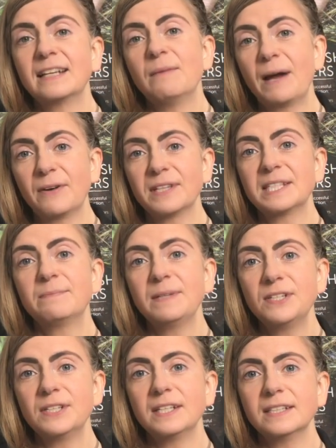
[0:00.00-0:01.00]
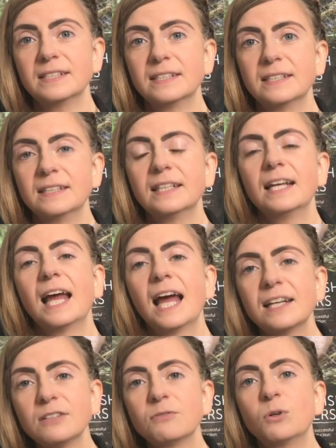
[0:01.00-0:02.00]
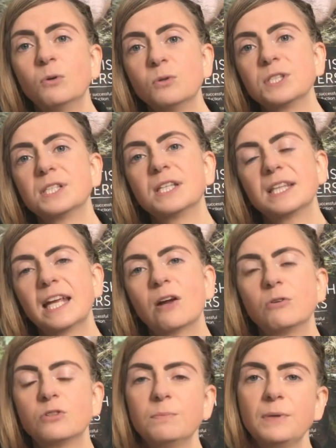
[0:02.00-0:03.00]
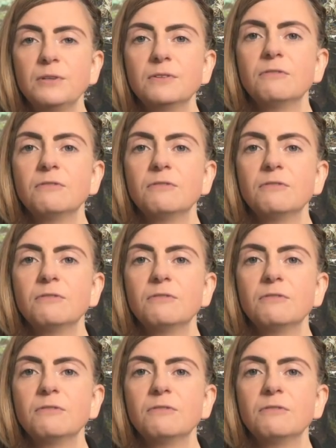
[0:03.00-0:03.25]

about this species, and of course, they contribute